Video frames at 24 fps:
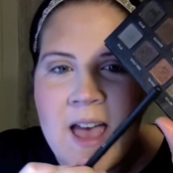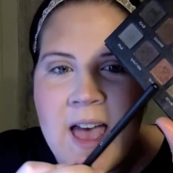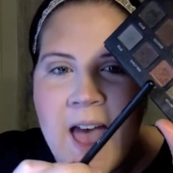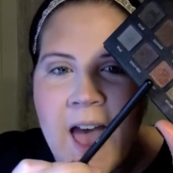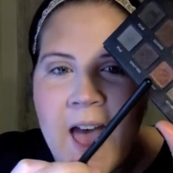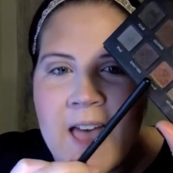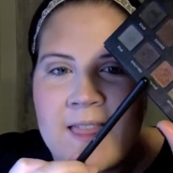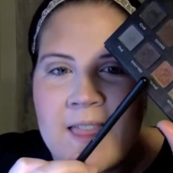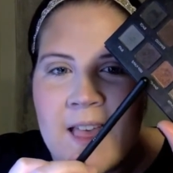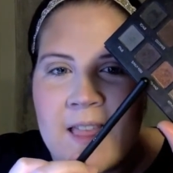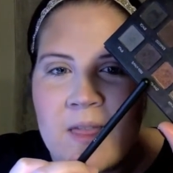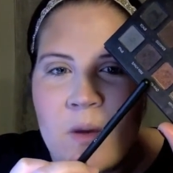
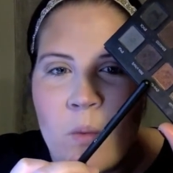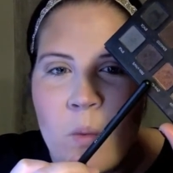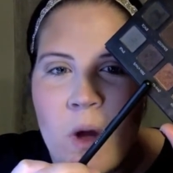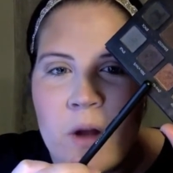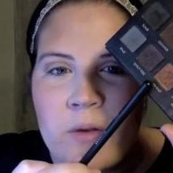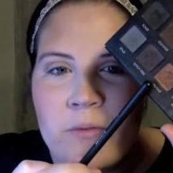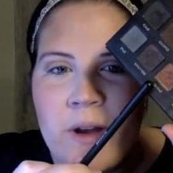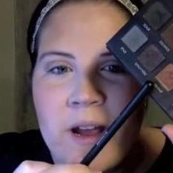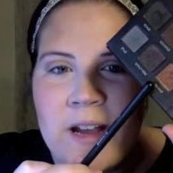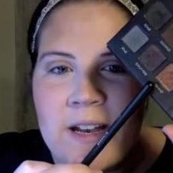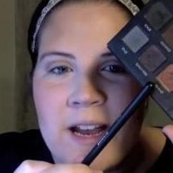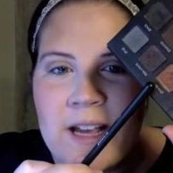and then the one
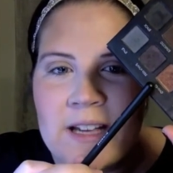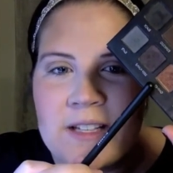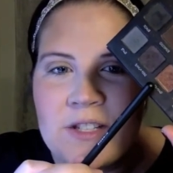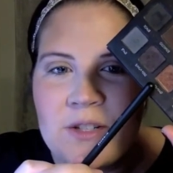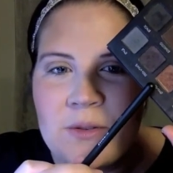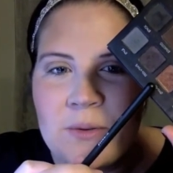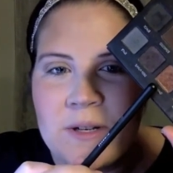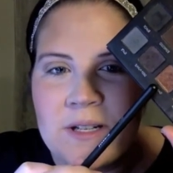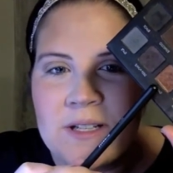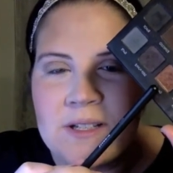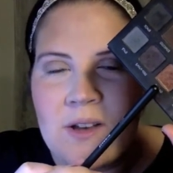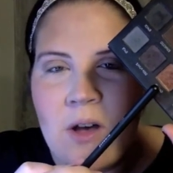right next
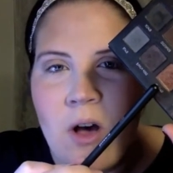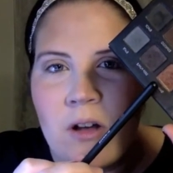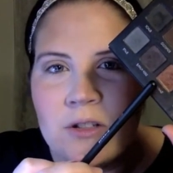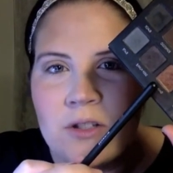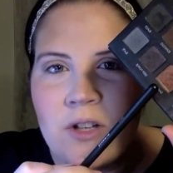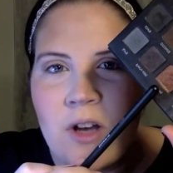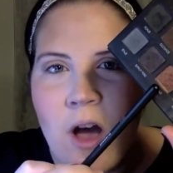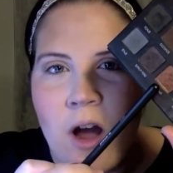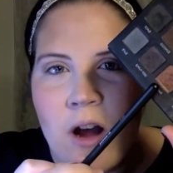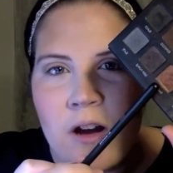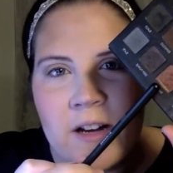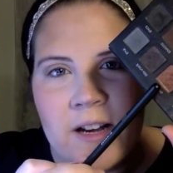to it is
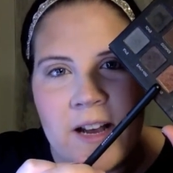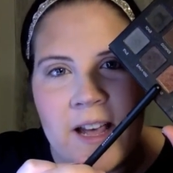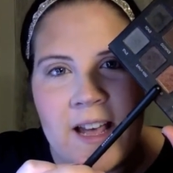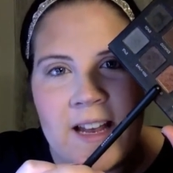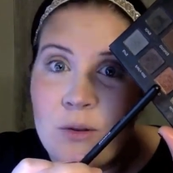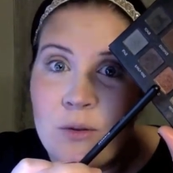called Garnet.